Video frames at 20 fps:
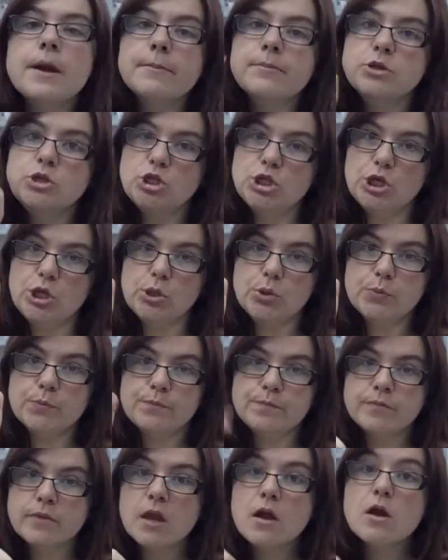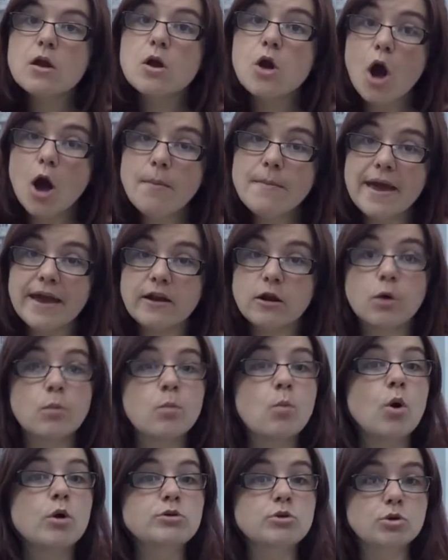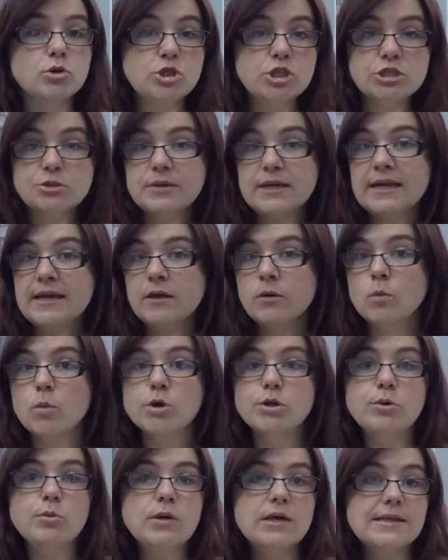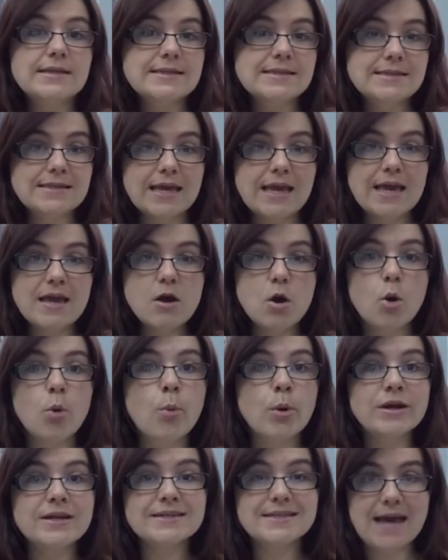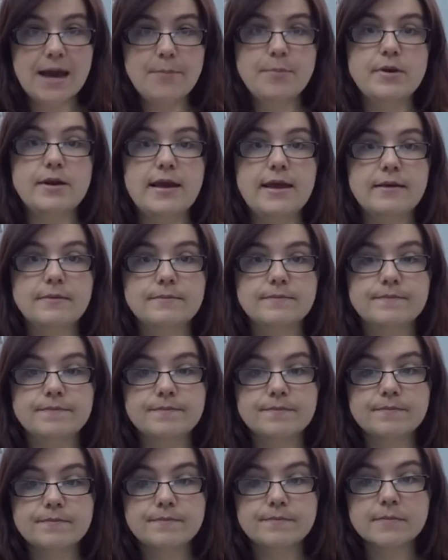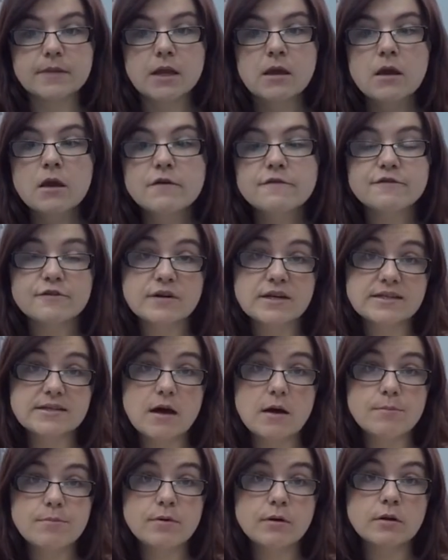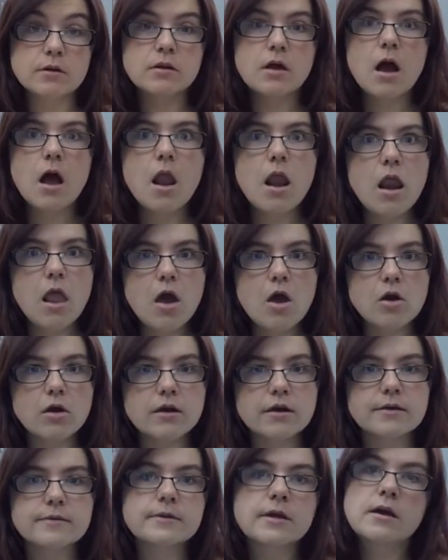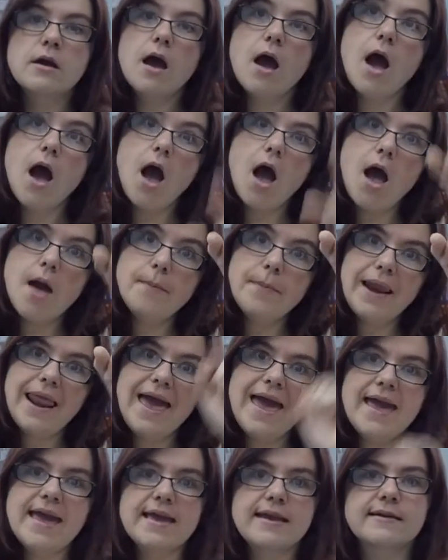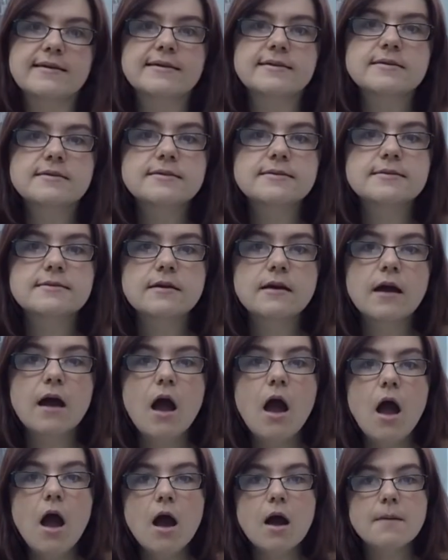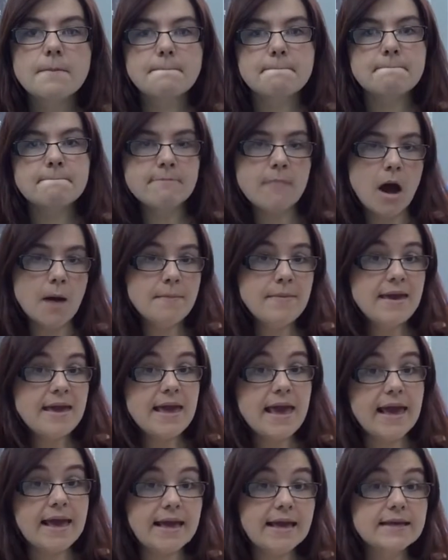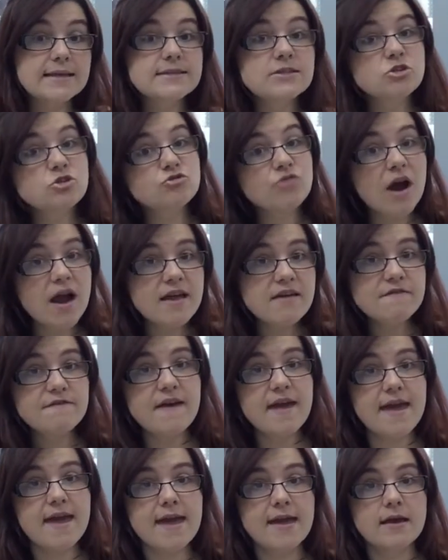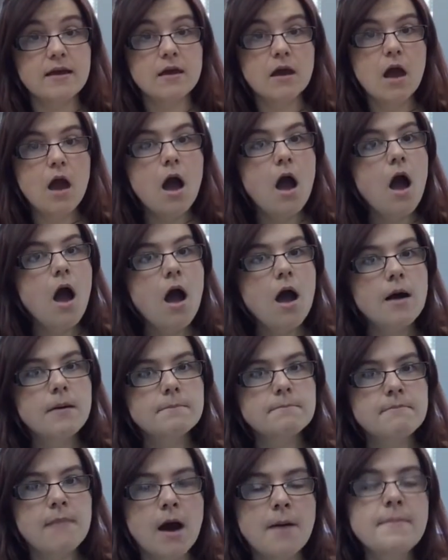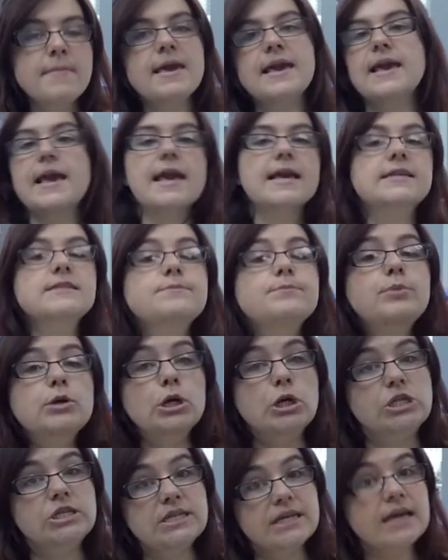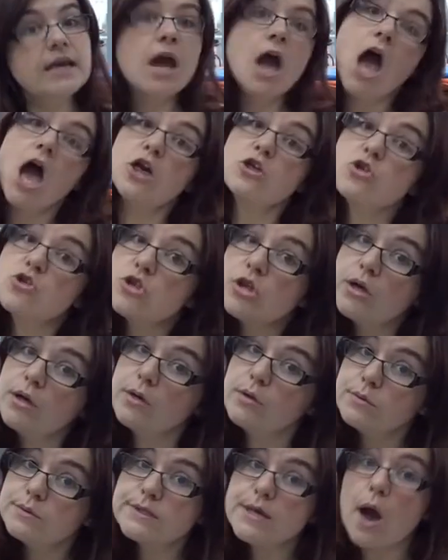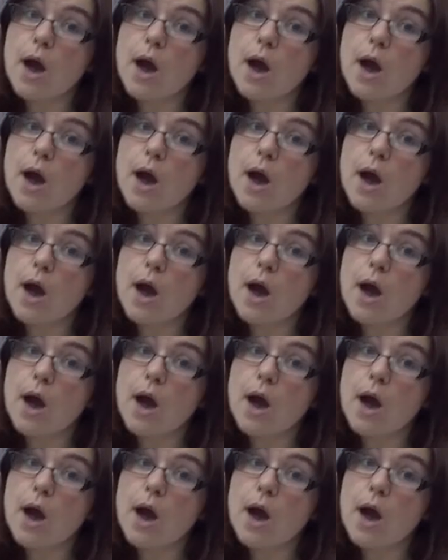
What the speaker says: number 2, comment on what you're doing, what you can see, or what is happening. For example, look, a plane. Mummy is driving. Mummy is putting her shoes